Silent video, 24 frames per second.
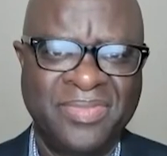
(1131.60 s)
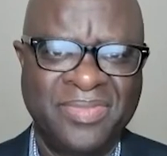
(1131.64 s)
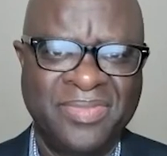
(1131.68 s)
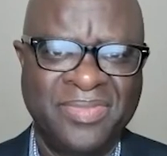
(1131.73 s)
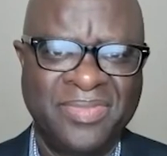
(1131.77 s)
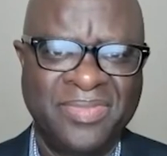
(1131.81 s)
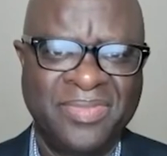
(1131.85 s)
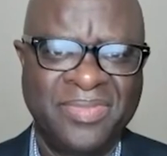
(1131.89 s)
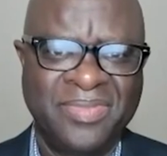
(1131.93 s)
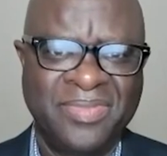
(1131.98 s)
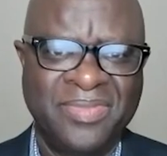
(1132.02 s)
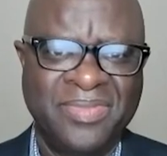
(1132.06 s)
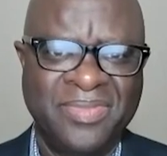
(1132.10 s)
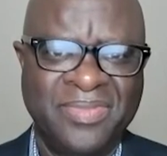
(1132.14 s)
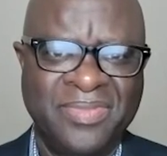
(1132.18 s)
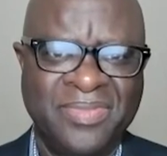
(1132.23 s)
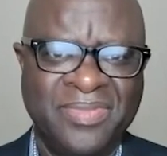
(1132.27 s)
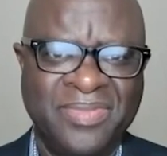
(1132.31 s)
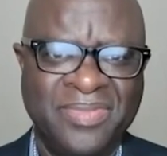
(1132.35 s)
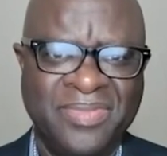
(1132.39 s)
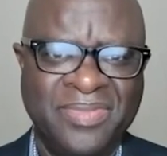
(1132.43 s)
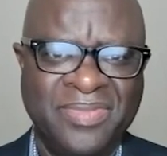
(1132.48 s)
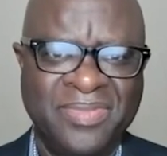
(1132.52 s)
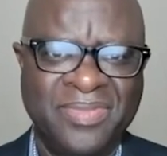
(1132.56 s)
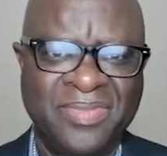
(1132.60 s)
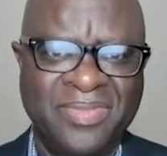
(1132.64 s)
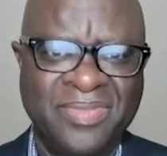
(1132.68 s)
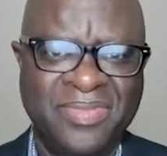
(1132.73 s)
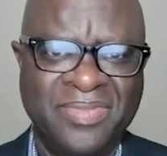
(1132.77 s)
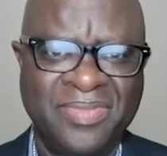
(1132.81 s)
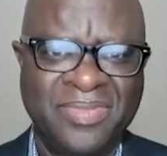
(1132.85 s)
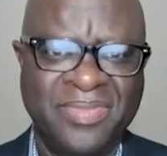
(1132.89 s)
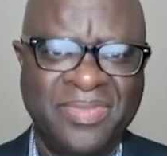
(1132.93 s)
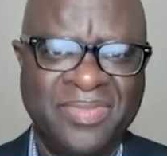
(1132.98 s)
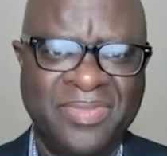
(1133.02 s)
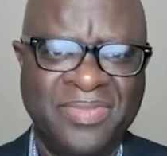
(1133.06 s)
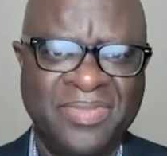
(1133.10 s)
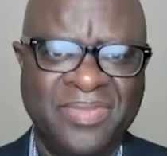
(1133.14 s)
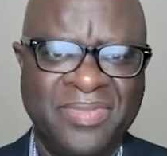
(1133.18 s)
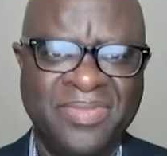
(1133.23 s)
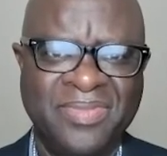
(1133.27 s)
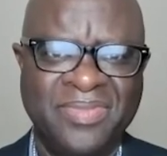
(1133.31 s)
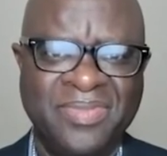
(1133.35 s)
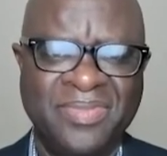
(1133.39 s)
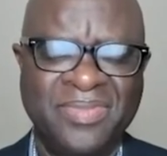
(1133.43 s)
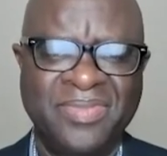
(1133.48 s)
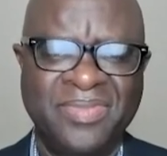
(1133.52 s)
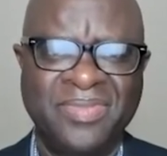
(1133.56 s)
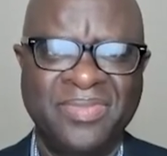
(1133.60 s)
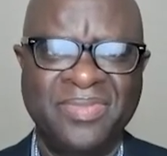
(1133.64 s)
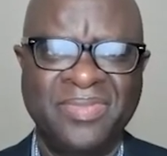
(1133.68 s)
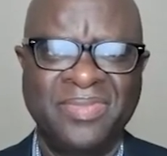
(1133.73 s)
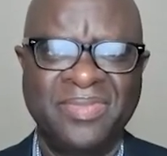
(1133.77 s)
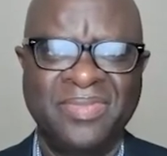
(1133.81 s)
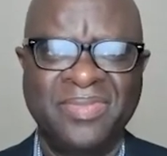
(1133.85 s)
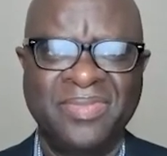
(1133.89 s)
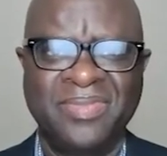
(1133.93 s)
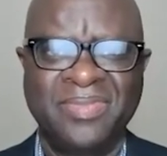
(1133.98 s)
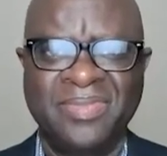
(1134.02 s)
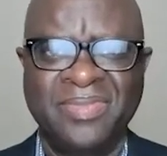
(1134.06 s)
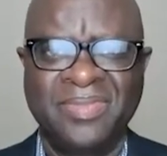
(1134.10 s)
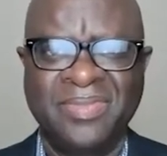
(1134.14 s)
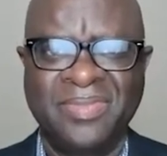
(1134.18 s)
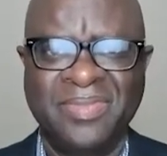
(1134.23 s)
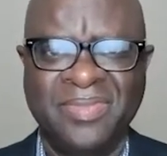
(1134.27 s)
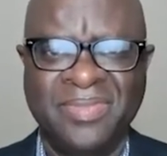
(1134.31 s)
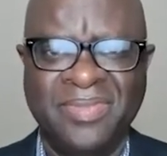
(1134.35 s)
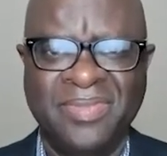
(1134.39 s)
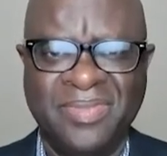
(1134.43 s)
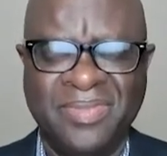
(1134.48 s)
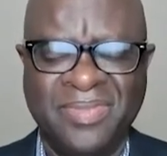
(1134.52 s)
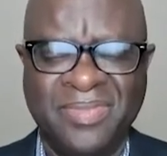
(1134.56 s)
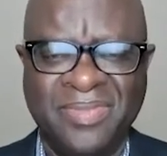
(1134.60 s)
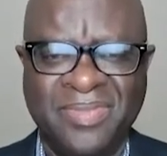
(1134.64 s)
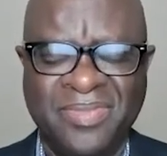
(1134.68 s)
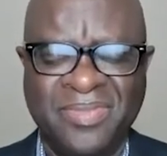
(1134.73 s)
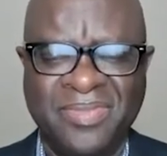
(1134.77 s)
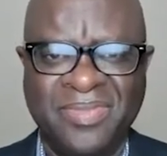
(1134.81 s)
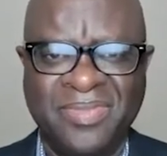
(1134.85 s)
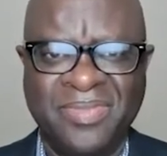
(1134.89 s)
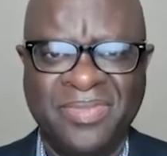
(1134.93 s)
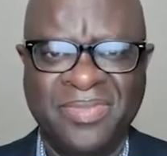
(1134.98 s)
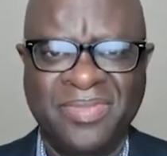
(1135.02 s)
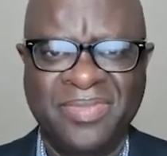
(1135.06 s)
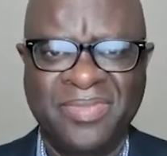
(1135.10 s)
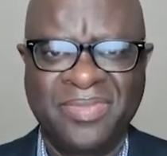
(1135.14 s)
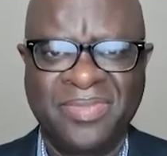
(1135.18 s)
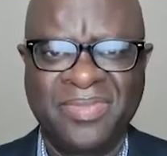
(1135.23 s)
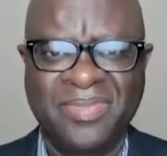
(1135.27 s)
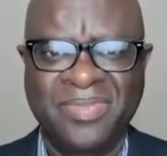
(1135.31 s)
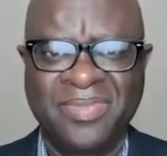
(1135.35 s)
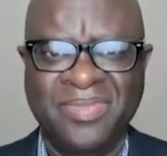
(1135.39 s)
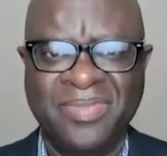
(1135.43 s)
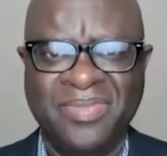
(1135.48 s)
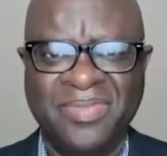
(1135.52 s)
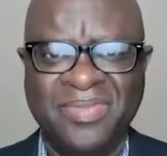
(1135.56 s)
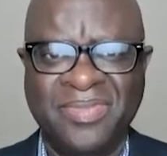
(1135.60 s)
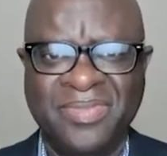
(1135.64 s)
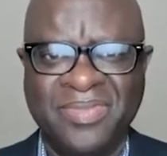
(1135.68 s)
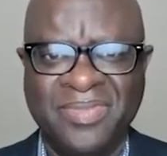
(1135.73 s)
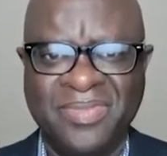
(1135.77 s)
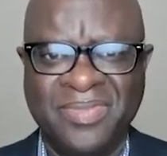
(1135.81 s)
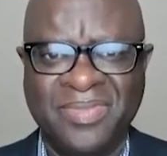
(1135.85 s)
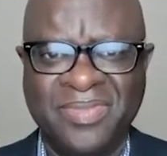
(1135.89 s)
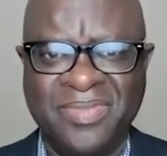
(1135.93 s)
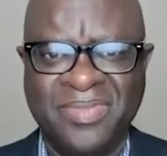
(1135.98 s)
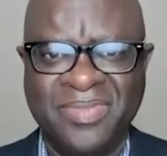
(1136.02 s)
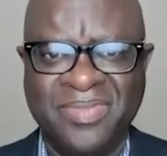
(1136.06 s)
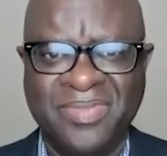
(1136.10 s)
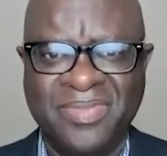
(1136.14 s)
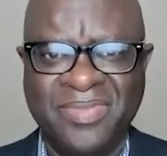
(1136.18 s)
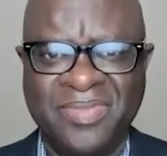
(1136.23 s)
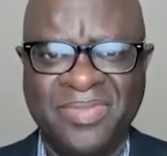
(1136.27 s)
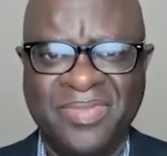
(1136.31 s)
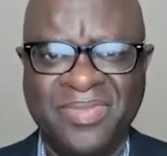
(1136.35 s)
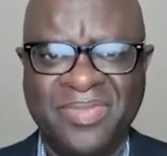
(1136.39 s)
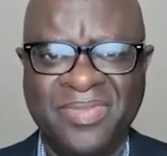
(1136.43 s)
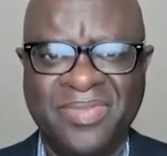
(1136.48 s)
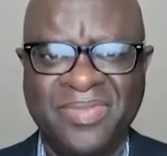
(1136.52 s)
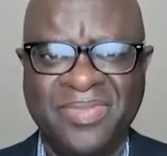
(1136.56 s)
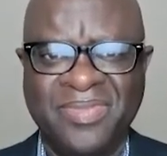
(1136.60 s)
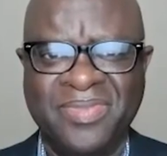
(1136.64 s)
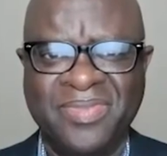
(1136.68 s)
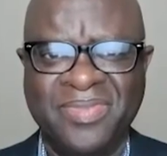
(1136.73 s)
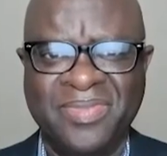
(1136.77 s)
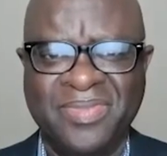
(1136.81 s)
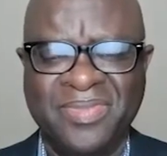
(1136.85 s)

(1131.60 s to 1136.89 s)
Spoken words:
No words are spoken by the person on screen.